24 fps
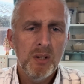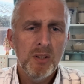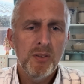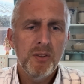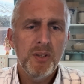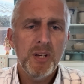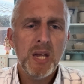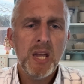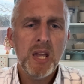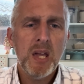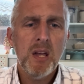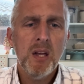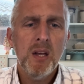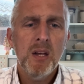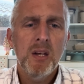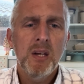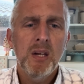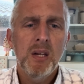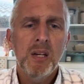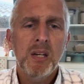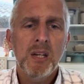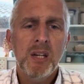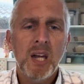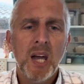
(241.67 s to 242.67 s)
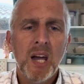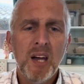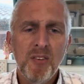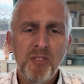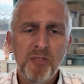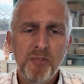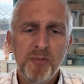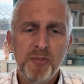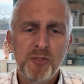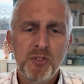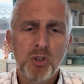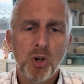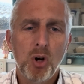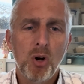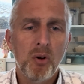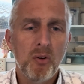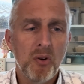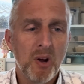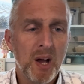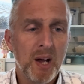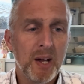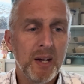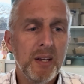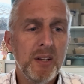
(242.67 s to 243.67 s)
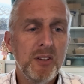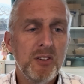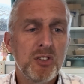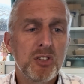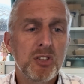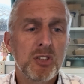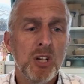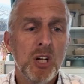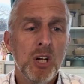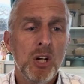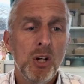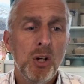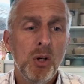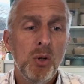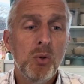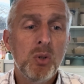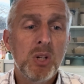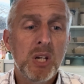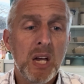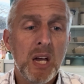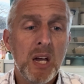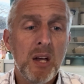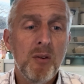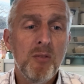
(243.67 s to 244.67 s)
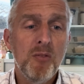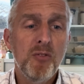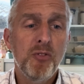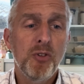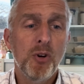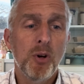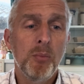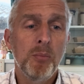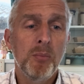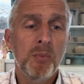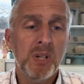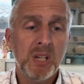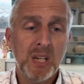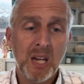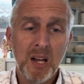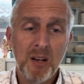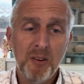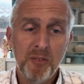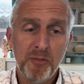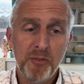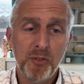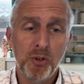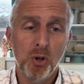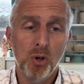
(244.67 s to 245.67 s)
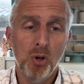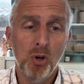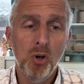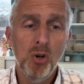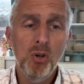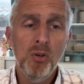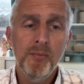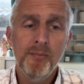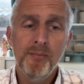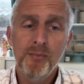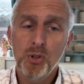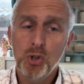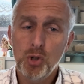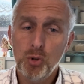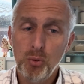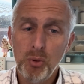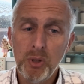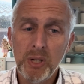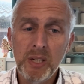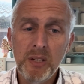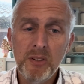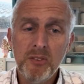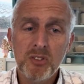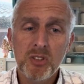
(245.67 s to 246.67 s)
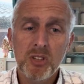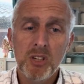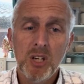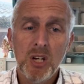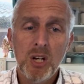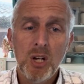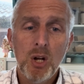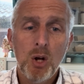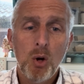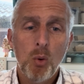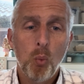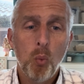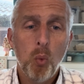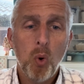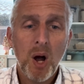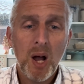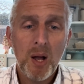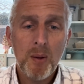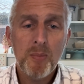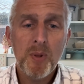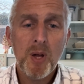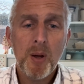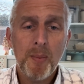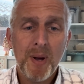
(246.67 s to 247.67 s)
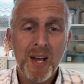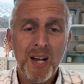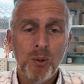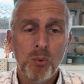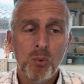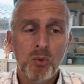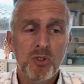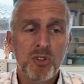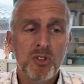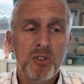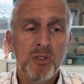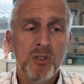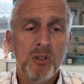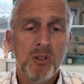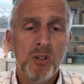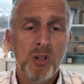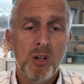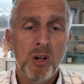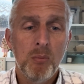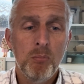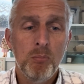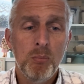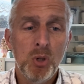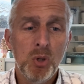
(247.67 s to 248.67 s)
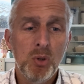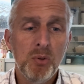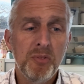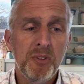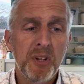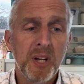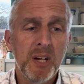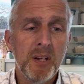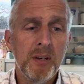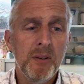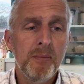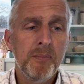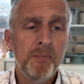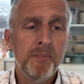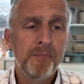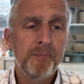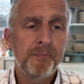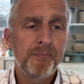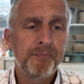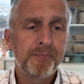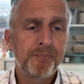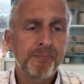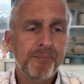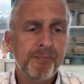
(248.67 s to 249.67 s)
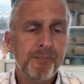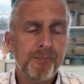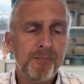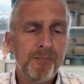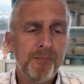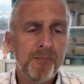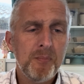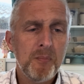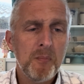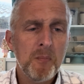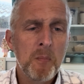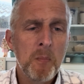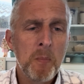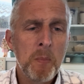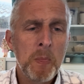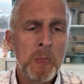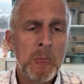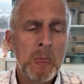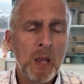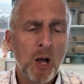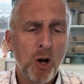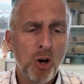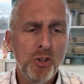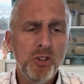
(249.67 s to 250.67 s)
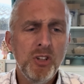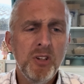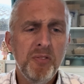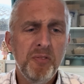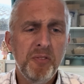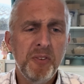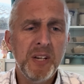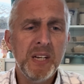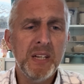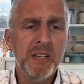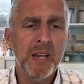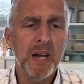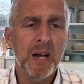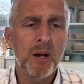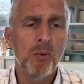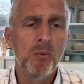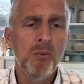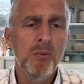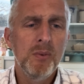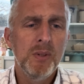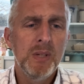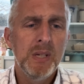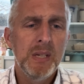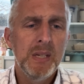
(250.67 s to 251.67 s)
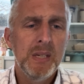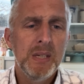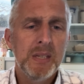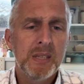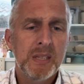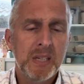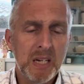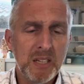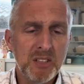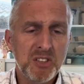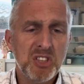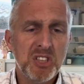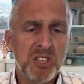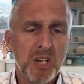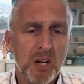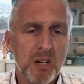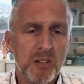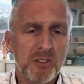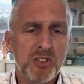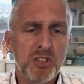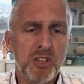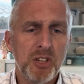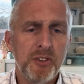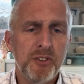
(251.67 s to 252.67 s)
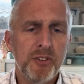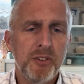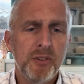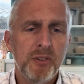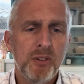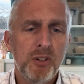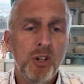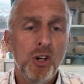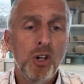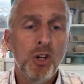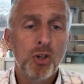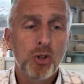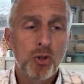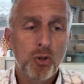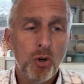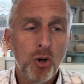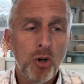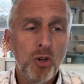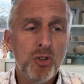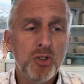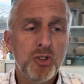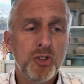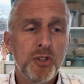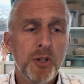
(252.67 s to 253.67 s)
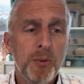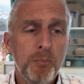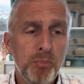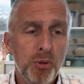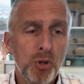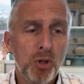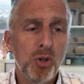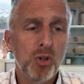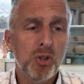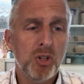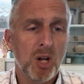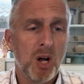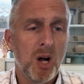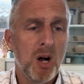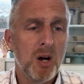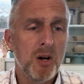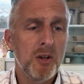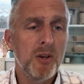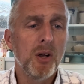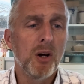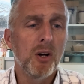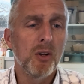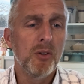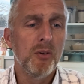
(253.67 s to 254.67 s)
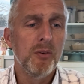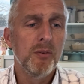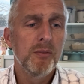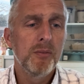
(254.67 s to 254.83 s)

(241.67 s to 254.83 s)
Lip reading: the Caphtorites who came from Caphtor, Crete, wiped them out and moved in. On your feet now, get started. Cross the Brook Arnon.